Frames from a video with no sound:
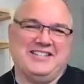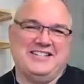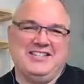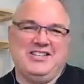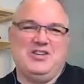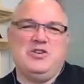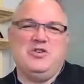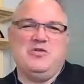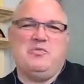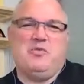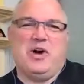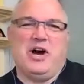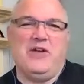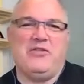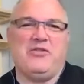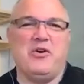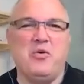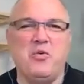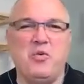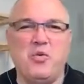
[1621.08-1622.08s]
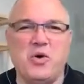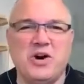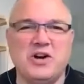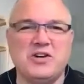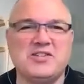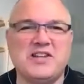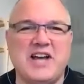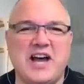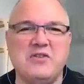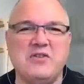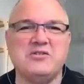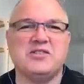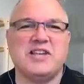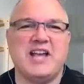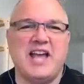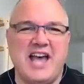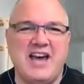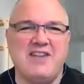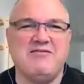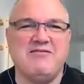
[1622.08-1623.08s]
You bought the worst house
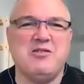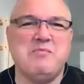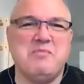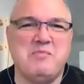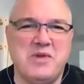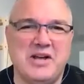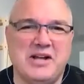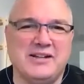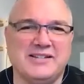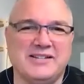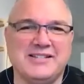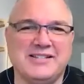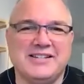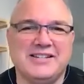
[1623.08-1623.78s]
ever built.